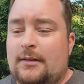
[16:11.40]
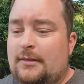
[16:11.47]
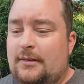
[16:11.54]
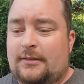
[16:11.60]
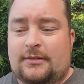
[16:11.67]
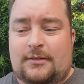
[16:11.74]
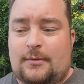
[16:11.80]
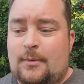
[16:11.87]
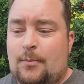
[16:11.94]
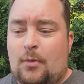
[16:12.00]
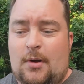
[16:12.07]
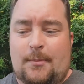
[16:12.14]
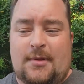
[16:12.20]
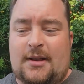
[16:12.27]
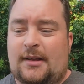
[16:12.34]
this
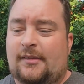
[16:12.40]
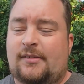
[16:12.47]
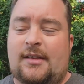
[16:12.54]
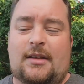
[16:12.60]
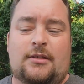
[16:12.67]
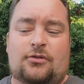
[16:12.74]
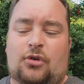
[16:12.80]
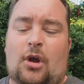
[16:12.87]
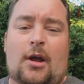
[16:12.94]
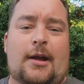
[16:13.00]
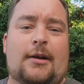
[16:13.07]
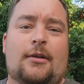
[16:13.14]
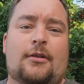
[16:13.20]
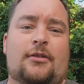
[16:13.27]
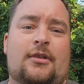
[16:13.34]
appointment, like I said,
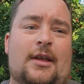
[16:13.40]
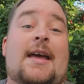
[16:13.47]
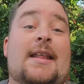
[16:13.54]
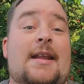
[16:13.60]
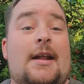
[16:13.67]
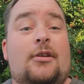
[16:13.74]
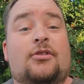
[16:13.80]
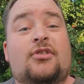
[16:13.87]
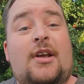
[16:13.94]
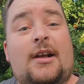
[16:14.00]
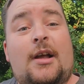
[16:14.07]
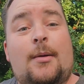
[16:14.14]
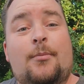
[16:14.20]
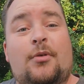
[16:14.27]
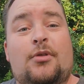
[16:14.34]
tires, and then I'll
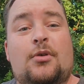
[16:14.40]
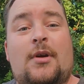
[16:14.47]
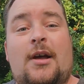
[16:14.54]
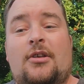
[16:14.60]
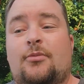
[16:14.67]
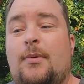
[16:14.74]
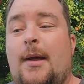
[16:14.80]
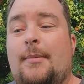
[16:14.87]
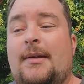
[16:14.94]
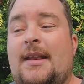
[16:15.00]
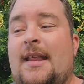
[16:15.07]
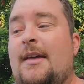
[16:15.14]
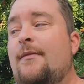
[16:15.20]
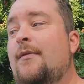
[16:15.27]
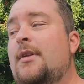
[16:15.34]
check up with you guys probably
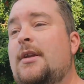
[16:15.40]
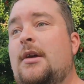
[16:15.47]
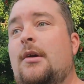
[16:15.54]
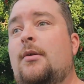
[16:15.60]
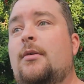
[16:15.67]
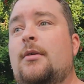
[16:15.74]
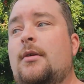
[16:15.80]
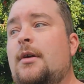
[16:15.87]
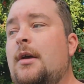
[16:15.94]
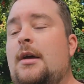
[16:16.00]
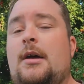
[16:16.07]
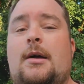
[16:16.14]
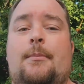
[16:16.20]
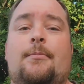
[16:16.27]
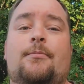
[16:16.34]
in that video
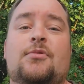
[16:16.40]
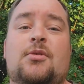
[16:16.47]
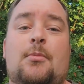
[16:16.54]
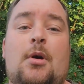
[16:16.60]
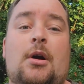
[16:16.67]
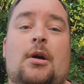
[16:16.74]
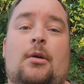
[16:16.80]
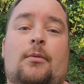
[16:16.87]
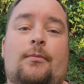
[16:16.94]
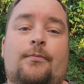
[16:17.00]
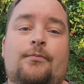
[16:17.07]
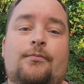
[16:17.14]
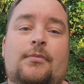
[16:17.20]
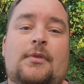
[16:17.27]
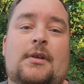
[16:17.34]
tomorrow.
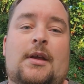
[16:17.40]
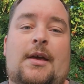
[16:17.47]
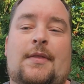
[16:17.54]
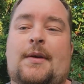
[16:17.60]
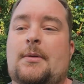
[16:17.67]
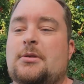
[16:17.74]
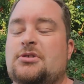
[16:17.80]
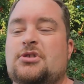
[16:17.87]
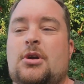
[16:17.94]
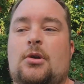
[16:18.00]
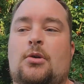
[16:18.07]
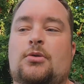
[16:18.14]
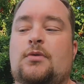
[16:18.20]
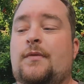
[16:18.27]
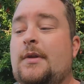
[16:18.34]
I think I'm gonna start a
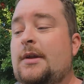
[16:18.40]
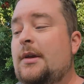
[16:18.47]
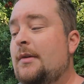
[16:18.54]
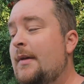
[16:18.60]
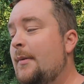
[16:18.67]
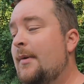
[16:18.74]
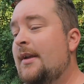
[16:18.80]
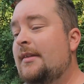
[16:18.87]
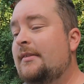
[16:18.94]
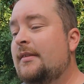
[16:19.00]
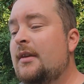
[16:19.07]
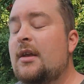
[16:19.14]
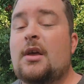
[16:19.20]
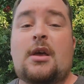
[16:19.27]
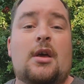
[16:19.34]
whole new video. That way
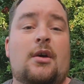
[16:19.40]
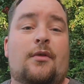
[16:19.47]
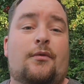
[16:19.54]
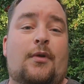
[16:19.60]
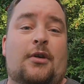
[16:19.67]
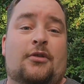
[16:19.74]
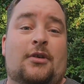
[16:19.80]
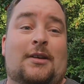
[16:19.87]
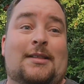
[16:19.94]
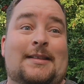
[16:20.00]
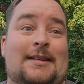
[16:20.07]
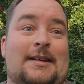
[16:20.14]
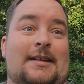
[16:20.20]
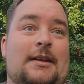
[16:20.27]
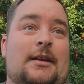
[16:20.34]
it's fresh and
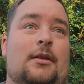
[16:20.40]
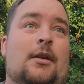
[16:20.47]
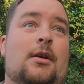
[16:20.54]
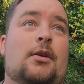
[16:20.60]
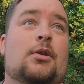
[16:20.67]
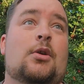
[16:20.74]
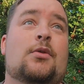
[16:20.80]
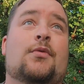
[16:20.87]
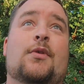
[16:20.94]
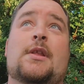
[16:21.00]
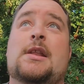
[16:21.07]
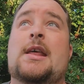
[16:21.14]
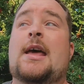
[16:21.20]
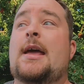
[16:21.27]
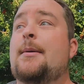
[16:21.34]
clean and good for
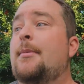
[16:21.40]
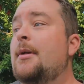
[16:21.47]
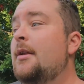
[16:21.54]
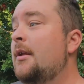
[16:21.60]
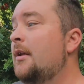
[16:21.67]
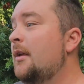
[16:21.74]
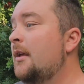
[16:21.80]
the day. But